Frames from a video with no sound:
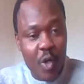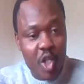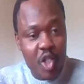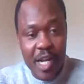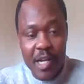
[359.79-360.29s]

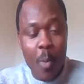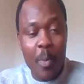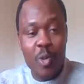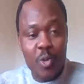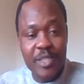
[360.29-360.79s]

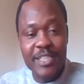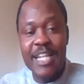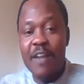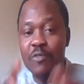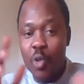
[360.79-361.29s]
vocational
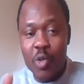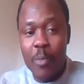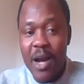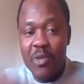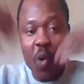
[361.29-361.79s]
opportunities that I've
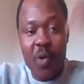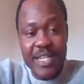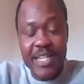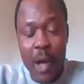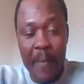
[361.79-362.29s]
talked about
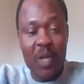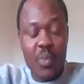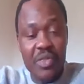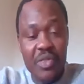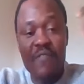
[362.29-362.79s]

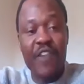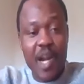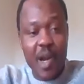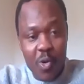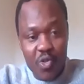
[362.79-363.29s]
with
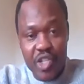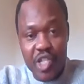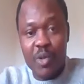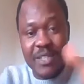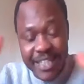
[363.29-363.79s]
different
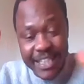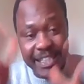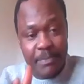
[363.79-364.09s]
countries. But